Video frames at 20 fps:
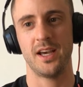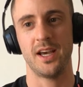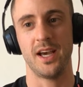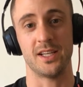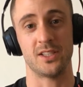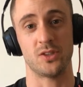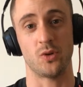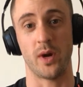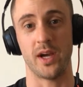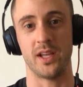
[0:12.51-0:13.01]

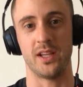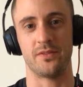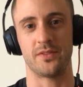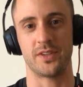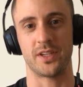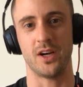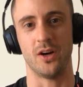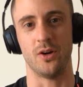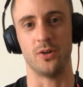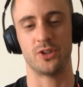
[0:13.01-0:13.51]
as a
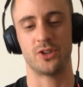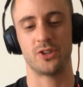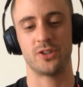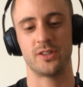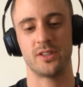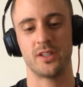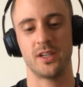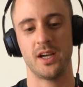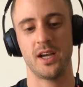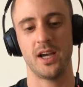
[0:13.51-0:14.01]
weightlifting coach,
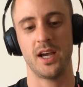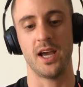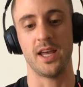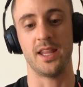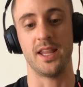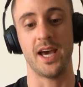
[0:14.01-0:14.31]
and